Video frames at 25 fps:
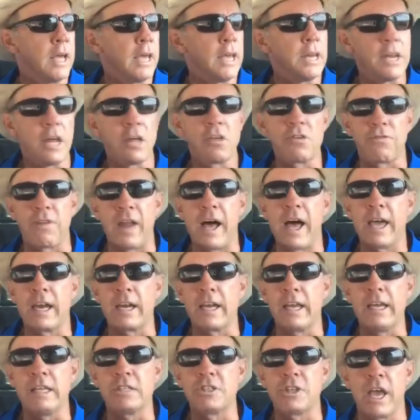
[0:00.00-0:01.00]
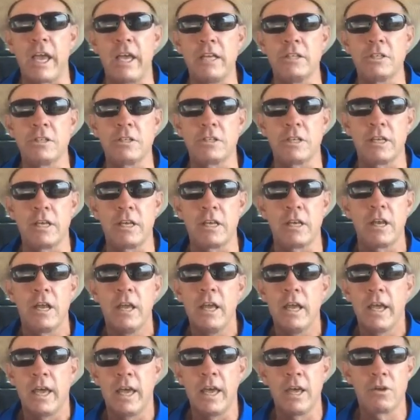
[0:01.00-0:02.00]
It does flying lead changes, and
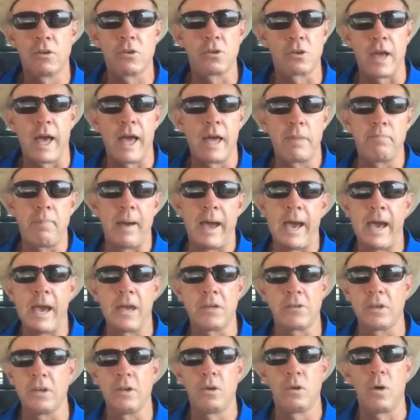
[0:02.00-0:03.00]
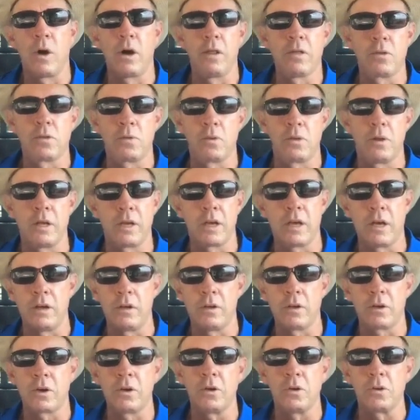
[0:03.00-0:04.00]
it'll side pass and do all this really
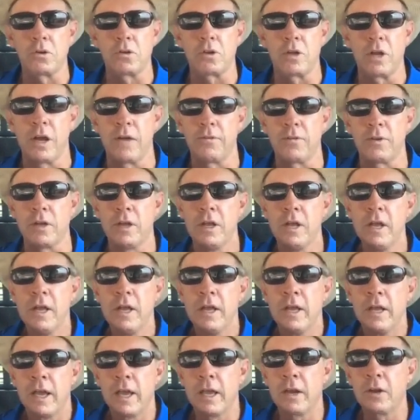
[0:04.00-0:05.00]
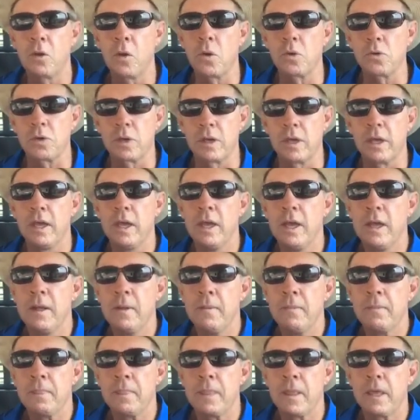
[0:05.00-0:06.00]
cool stuff. And of course,
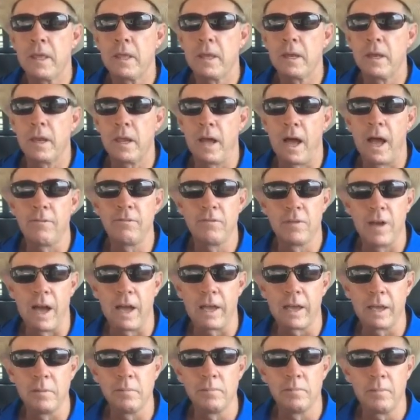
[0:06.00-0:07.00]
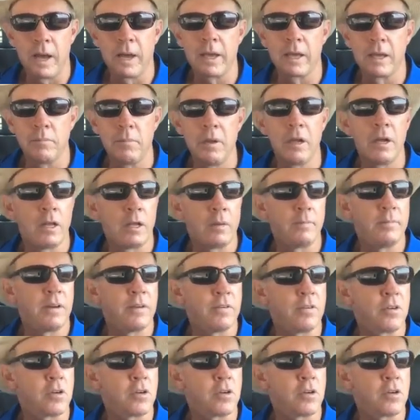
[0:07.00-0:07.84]
I can be a little bit